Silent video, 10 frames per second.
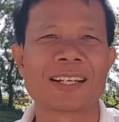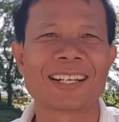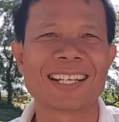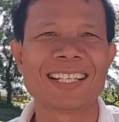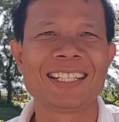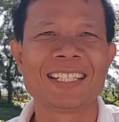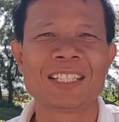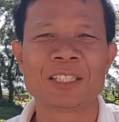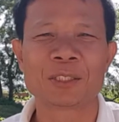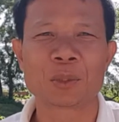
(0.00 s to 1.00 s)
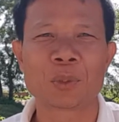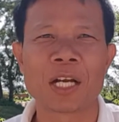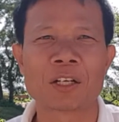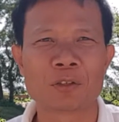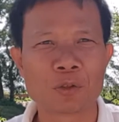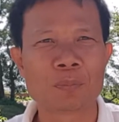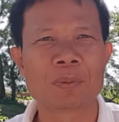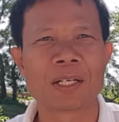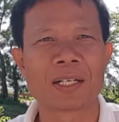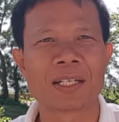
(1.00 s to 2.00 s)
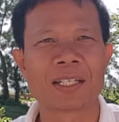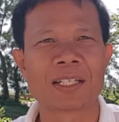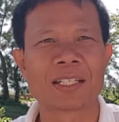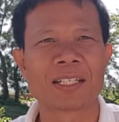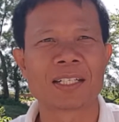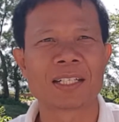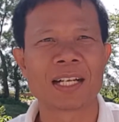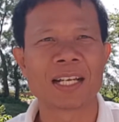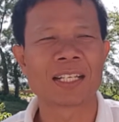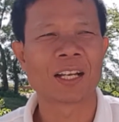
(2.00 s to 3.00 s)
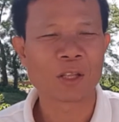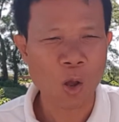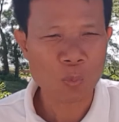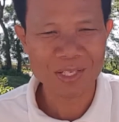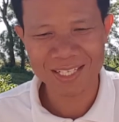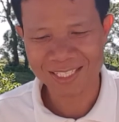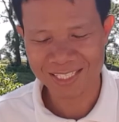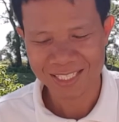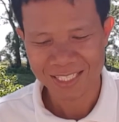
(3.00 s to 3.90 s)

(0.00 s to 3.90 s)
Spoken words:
Okay, so I hope, and along with this,